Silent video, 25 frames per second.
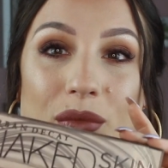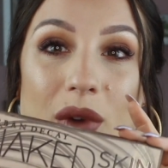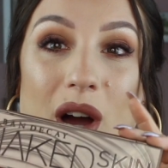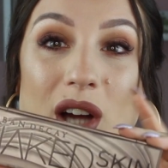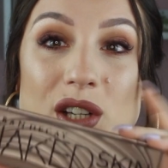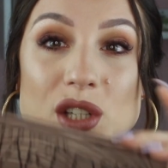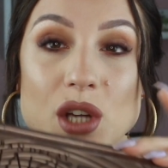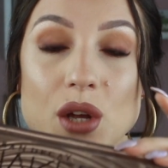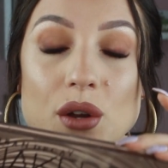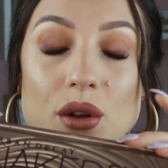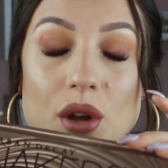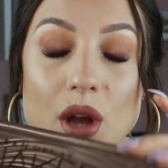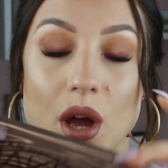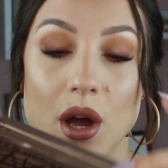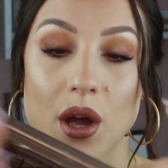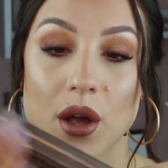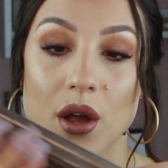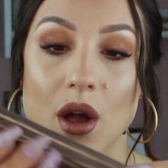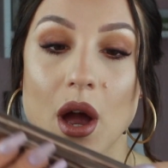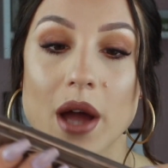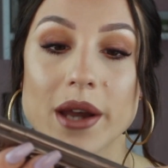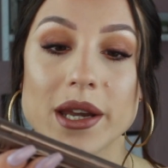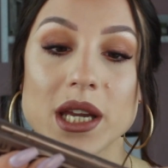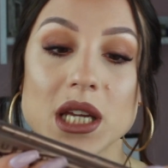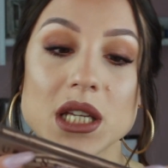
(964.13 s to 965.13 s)
I don't know.
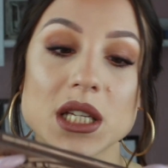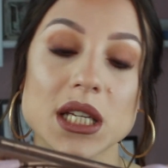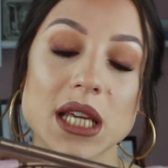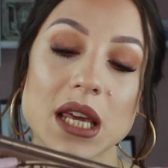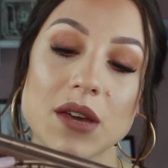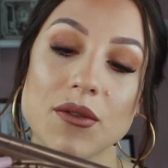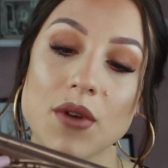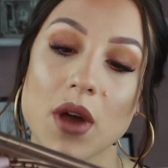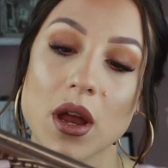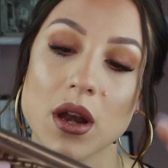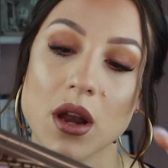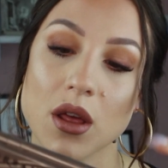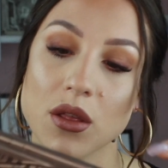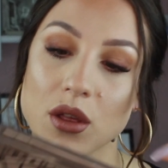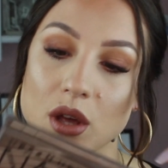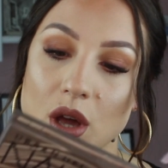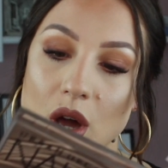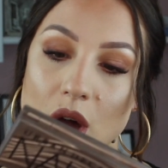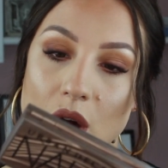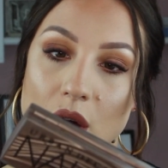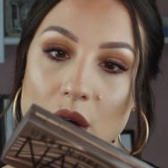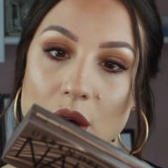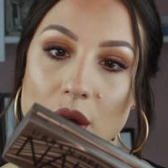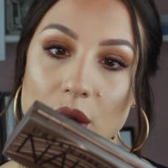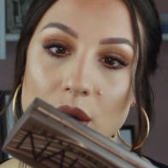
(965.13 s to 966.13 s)
I need to give it another
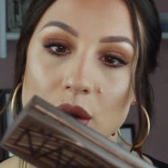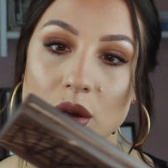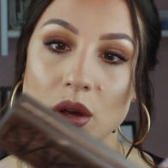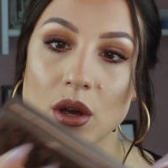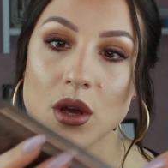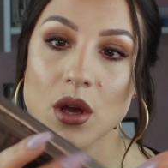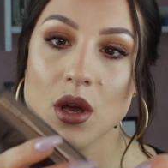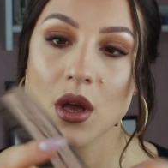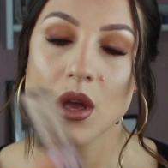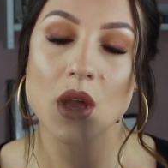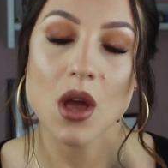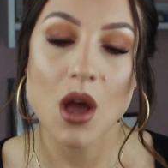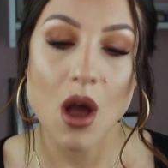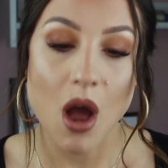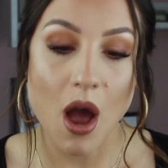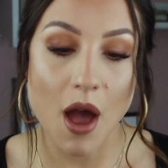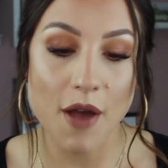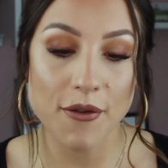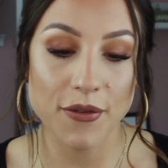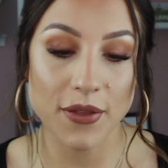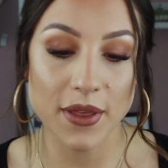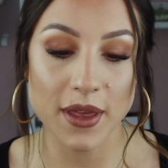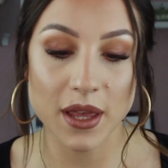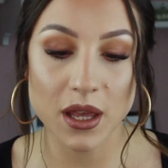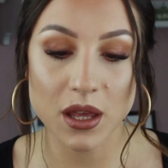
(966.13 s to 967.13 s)
go. I
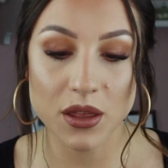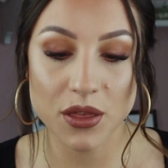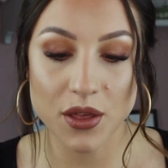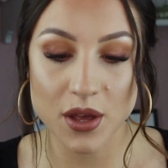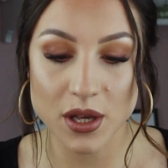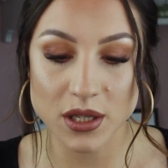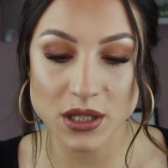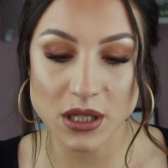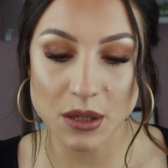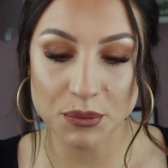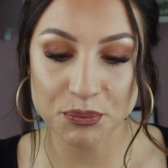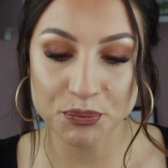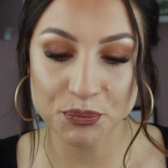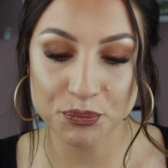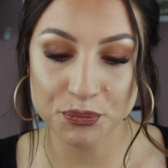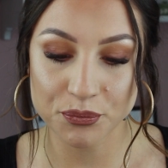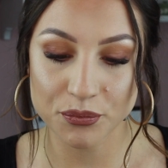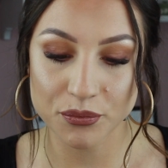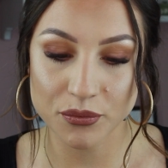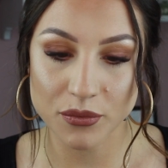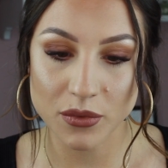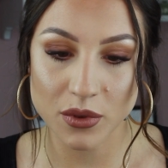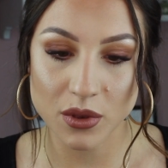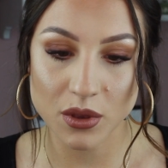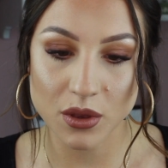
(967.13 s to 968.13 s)
think that some,
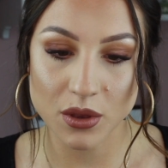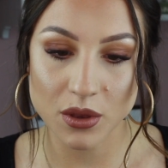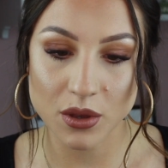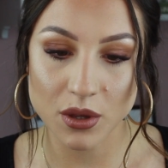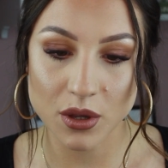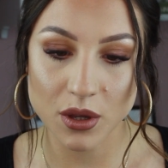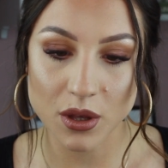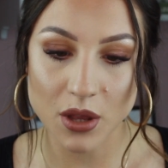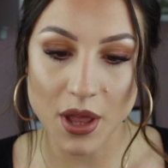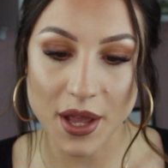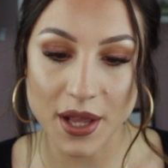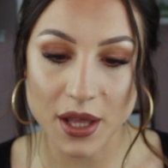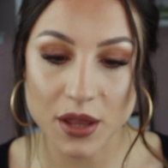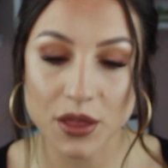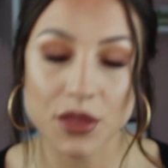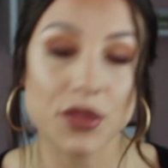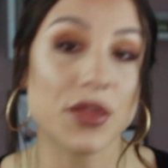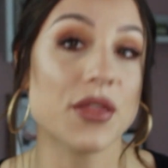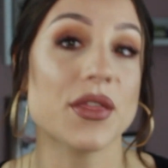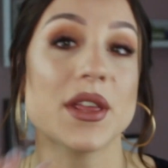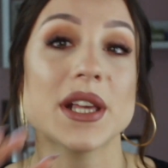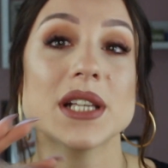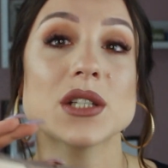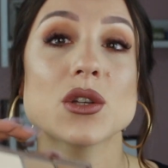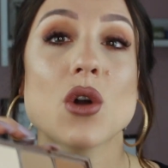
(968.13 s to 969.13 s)
like,
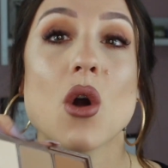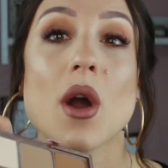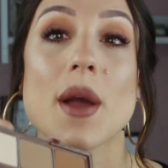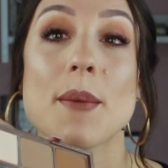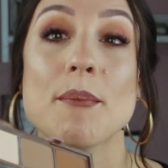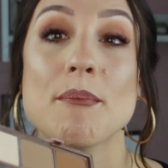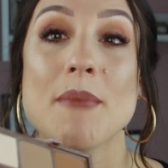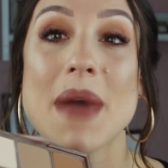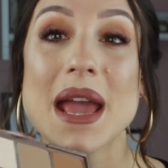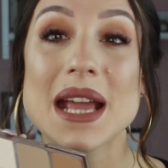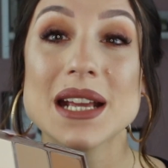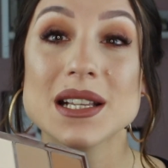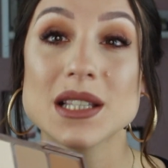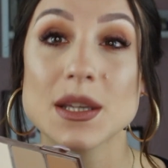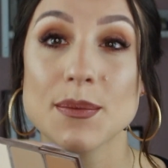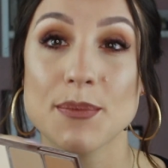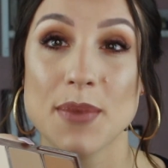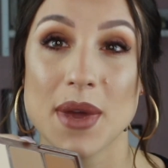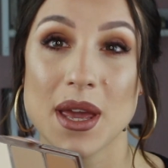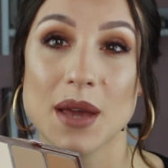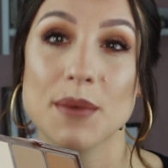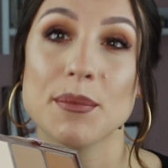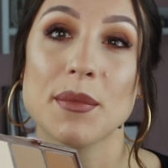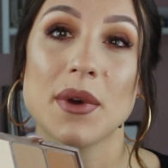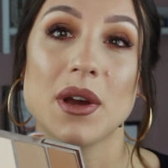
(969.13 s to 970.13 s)
these have got amazing
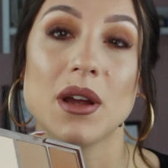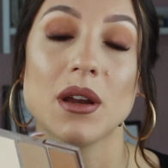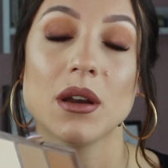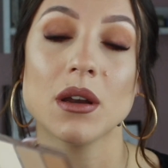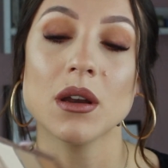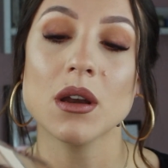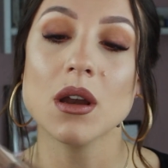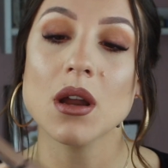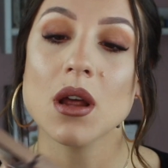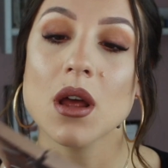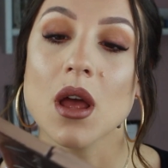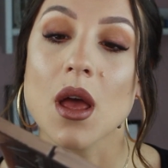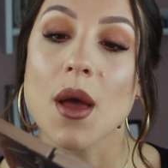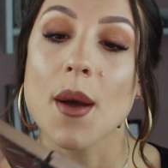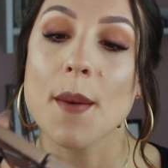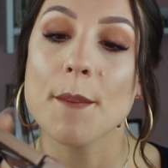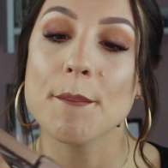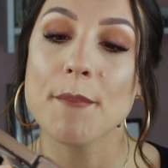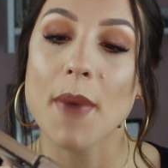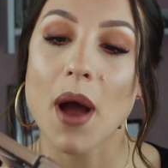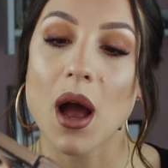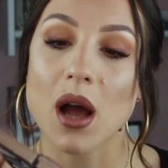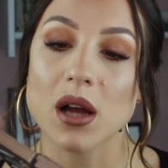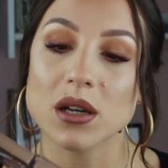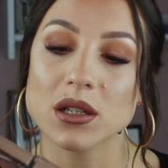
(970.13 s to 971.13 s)
pigment,
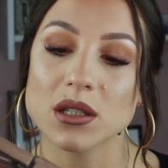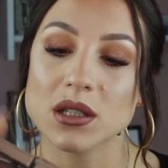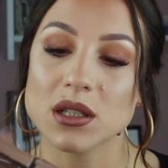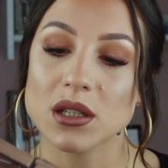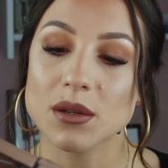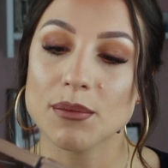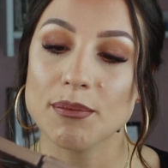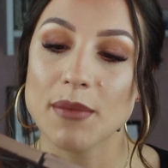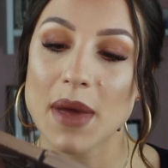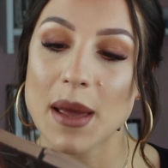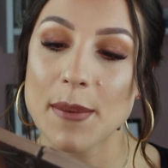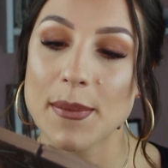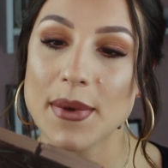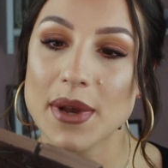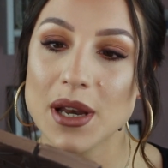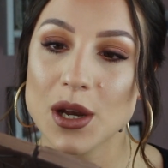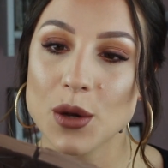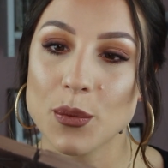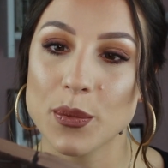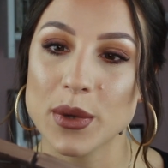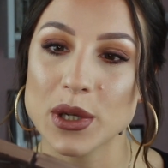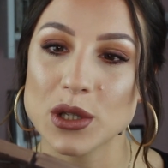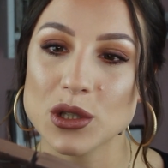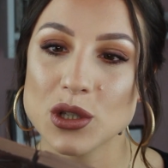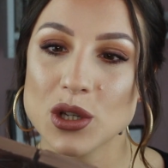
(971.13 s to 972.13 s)
but maybe a
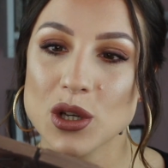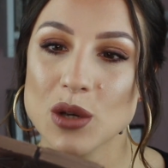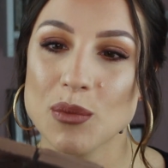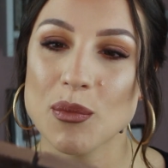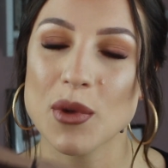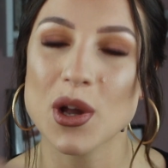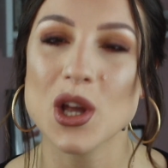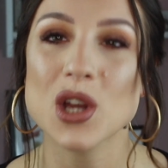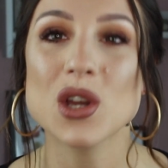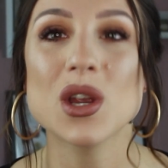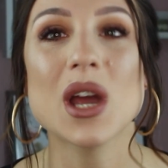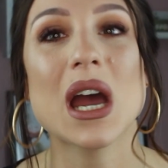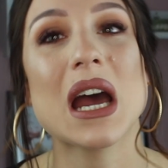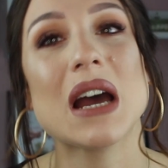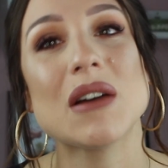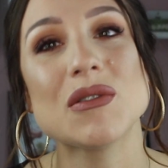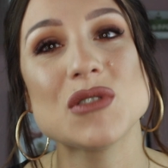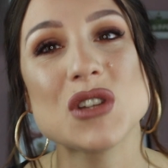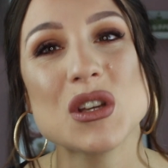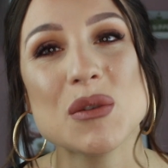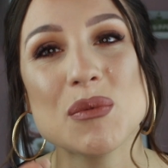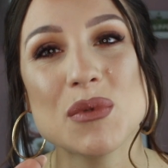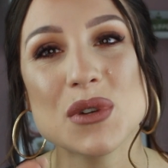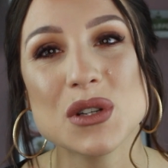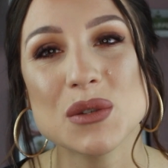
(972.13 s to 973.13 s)
little bit too much. Can you have
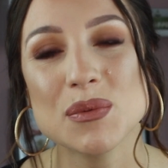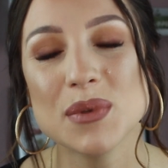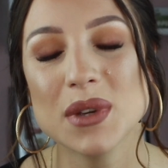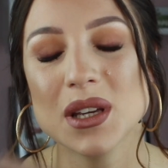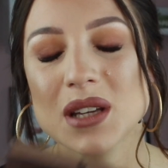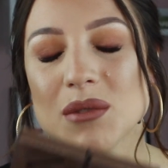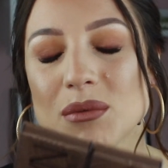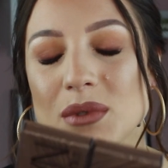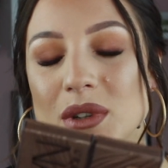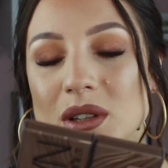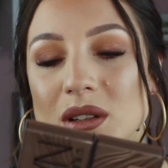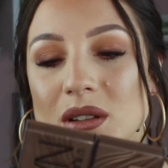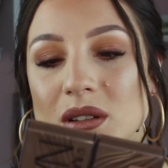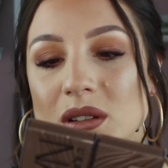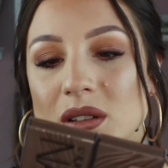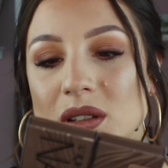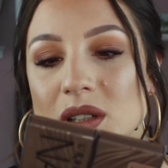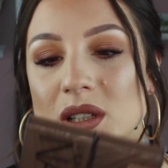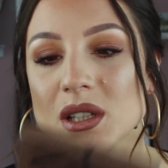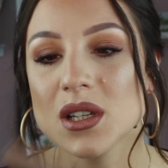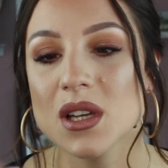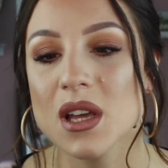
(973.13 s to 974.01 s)
too much pigment?